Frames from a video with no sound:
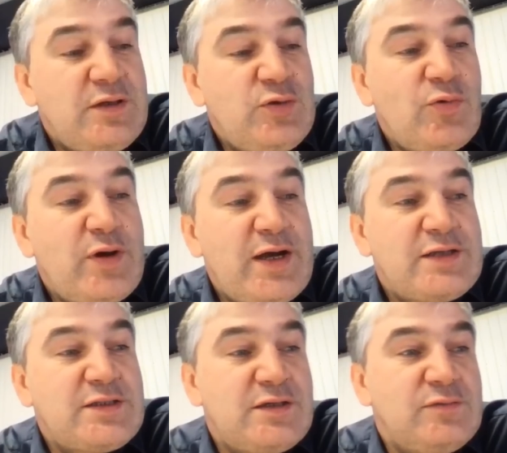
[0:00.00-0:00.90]

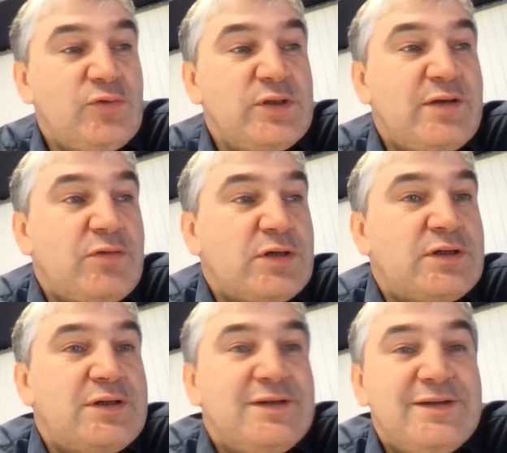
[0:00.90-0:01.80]
US and
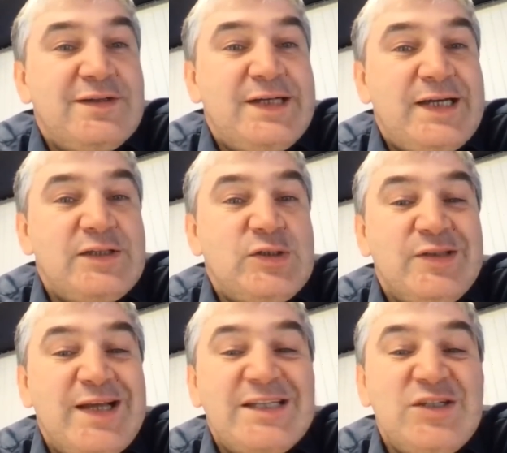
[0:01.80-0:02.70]
whatever. And so
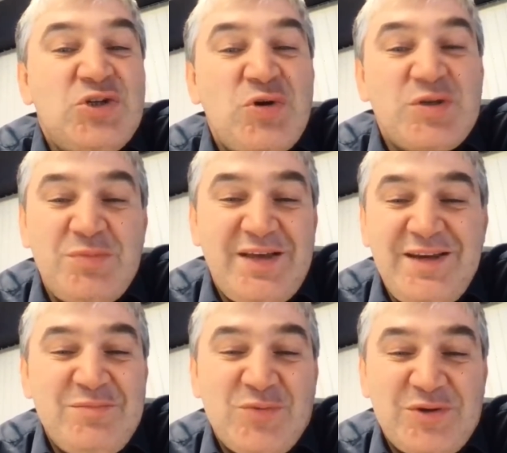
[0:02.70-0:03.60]
nothing shocks me anymore.